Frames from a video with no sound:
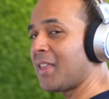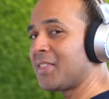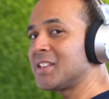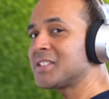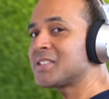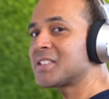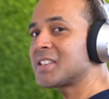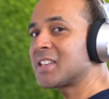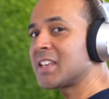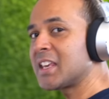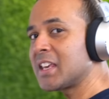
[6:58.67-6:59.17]
and
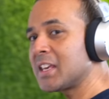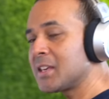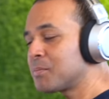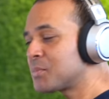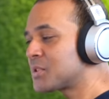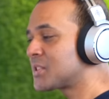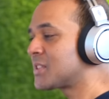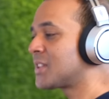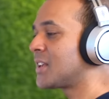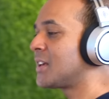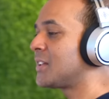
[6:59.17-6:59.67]
this
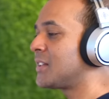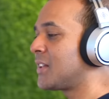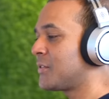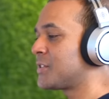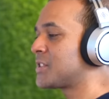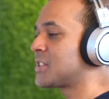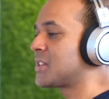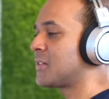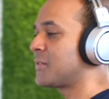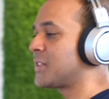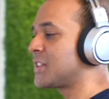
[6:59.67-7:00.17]
keeps the
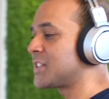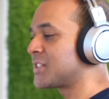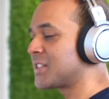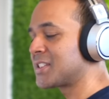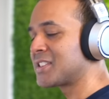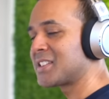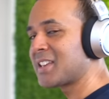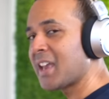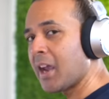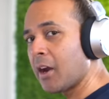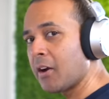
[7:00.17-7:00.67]

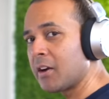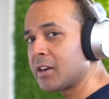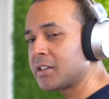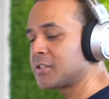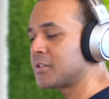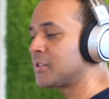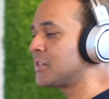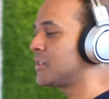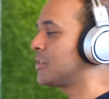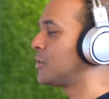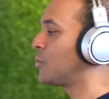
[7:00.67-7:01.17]
1176
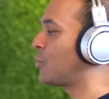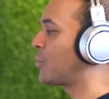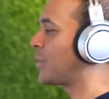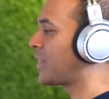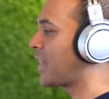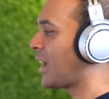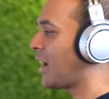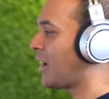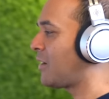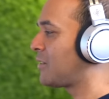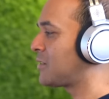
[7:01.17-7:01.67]
character
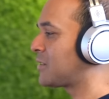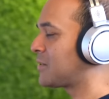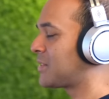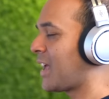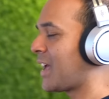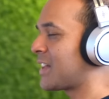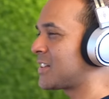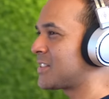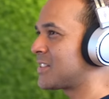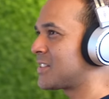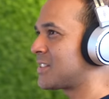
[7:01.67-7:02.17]
without
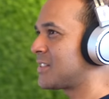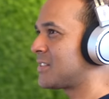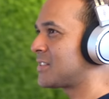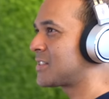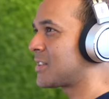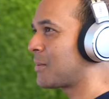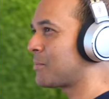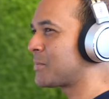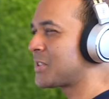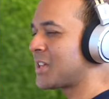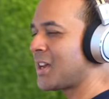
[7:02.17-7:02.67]
that
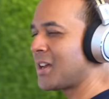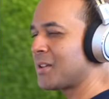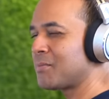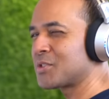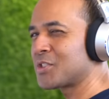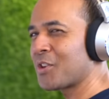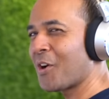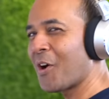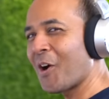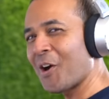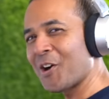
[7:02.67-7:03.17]

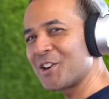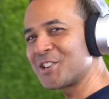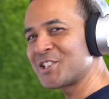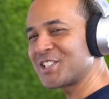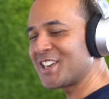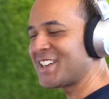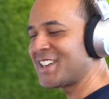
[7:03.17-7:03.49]
sometimes harsh